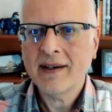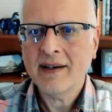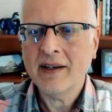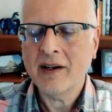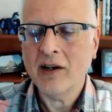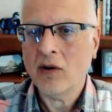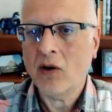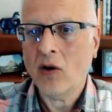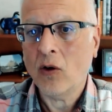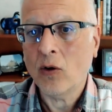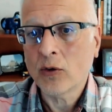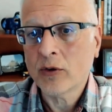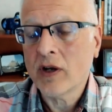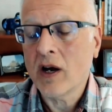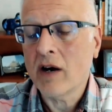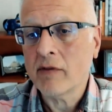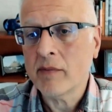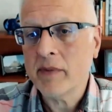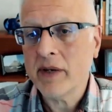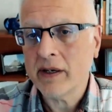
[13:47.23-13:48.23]
hold
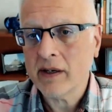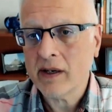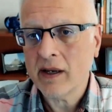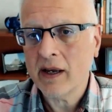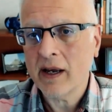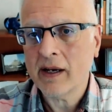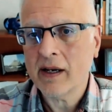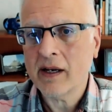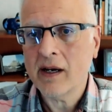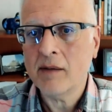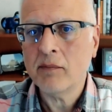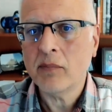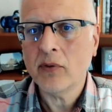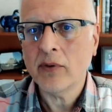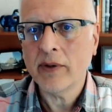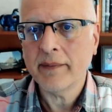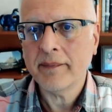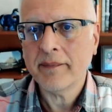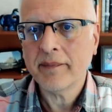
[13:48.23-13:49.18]
government at gunpoint.